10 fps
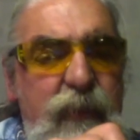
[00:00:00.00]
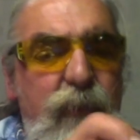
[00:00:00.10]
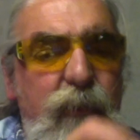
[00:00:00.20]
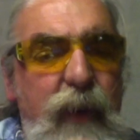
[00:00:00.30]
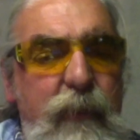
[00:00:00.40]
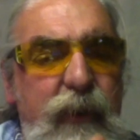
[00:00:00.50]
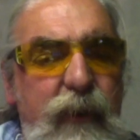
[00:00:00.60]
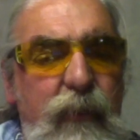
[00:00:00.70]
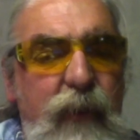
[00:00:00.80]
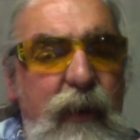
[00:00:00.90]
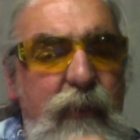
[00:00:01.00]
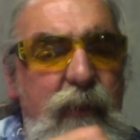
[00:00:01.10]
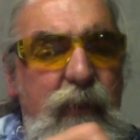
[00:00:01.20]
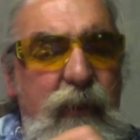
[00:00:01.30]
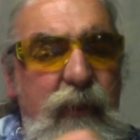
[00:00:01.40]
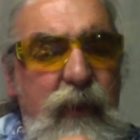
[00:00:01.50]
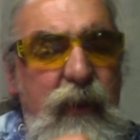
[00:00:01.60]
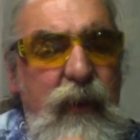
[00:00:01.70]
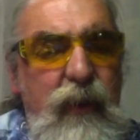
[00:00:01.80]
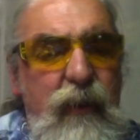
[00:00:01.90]
Wrapping it around,
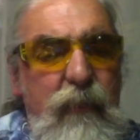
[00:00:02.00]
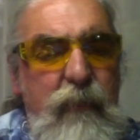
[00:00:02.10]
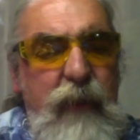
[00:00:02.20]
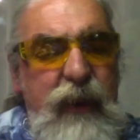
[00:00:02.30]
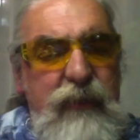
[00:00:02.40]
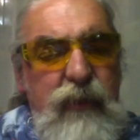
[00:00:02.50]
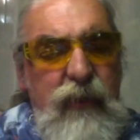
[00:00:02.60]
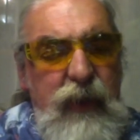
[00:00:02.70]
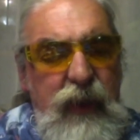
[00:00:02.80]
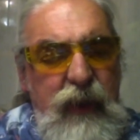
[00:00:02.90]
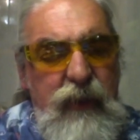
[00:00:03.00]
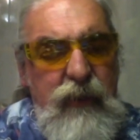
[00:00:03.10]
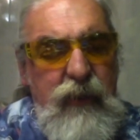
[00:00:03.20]
mass on the end.